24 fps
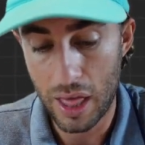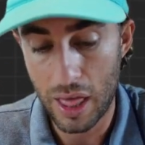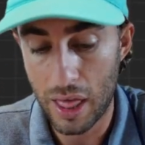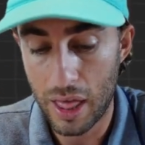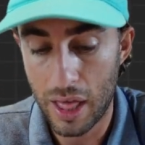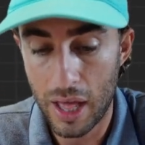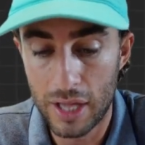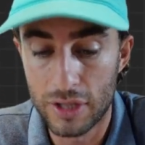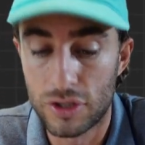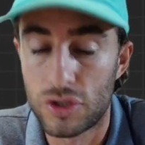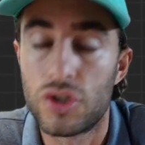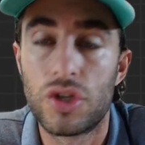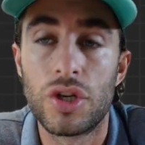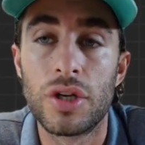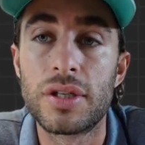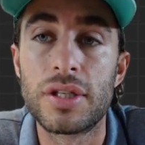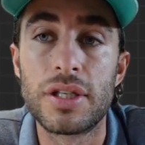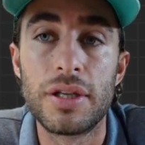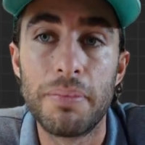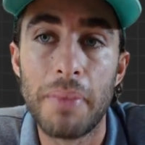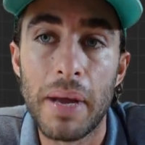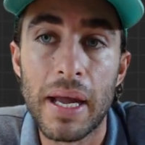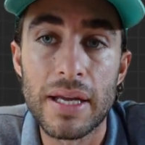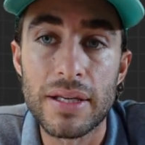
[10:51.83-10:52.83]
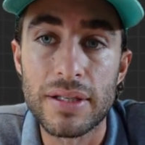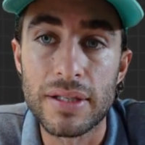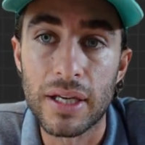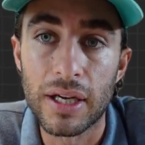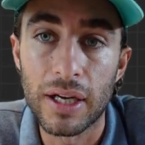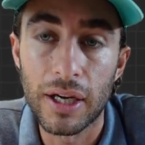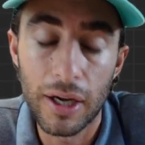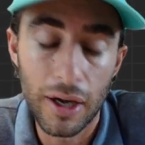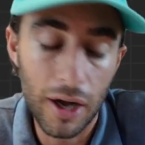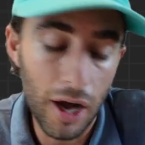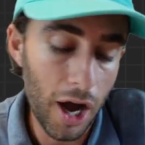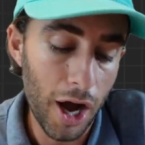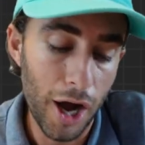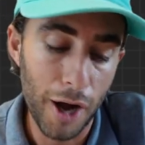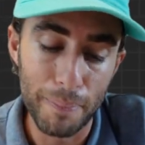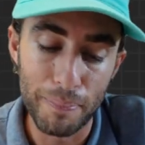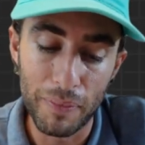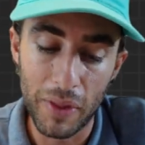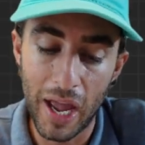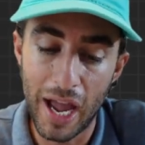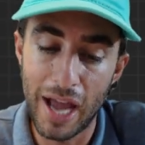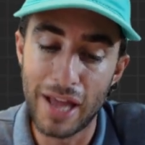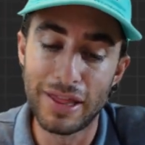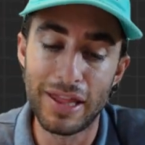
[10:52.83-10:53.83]
it's just amazing.
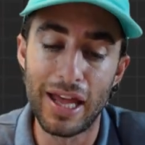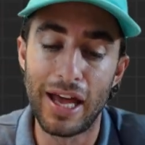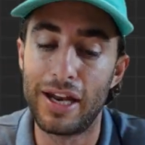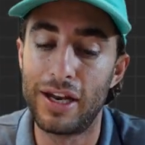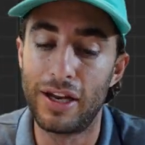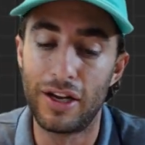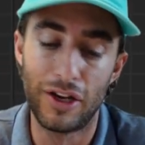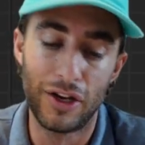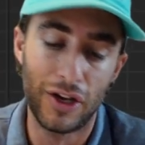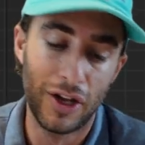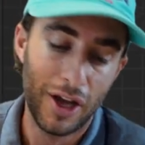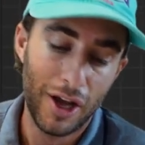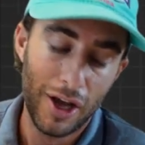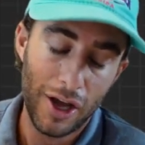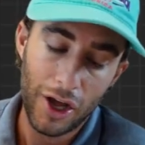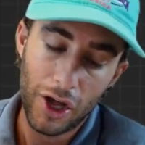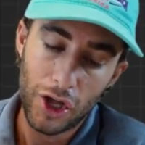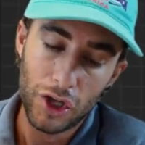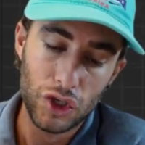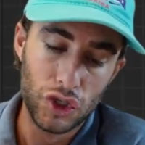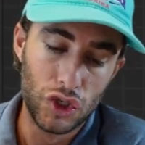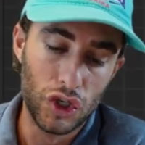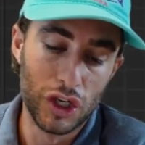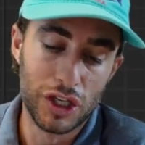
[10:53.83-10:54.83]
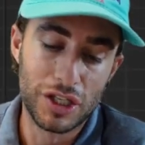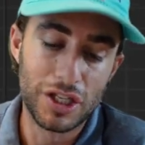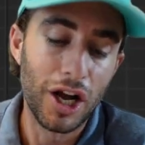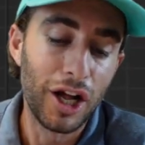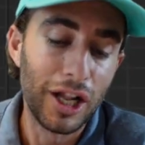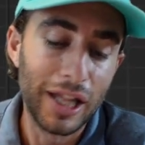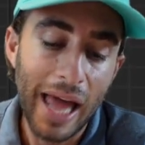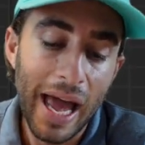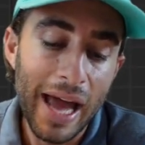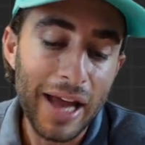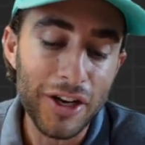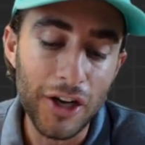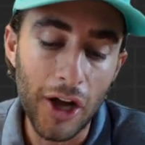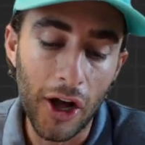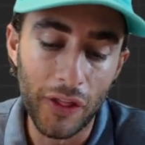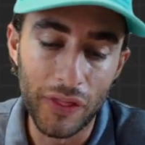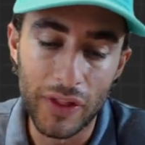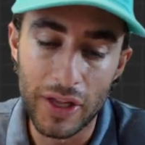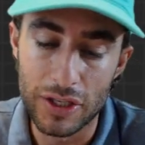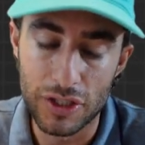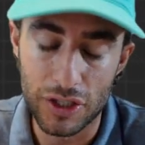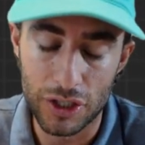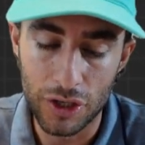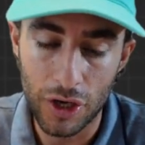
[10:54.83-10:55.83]
And then just I'll end on
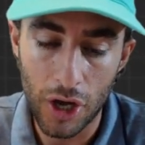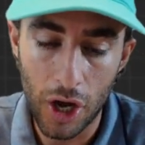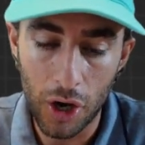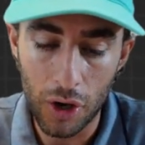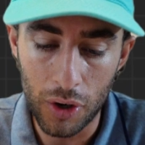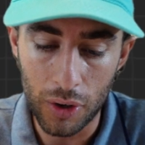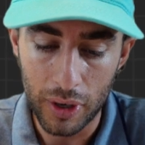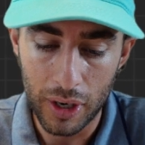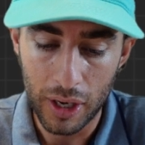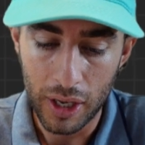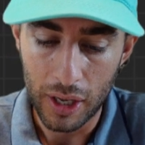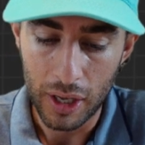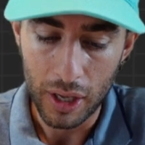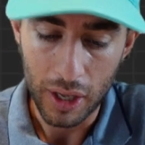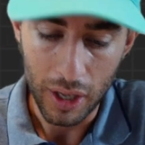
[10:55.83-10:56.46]
this note.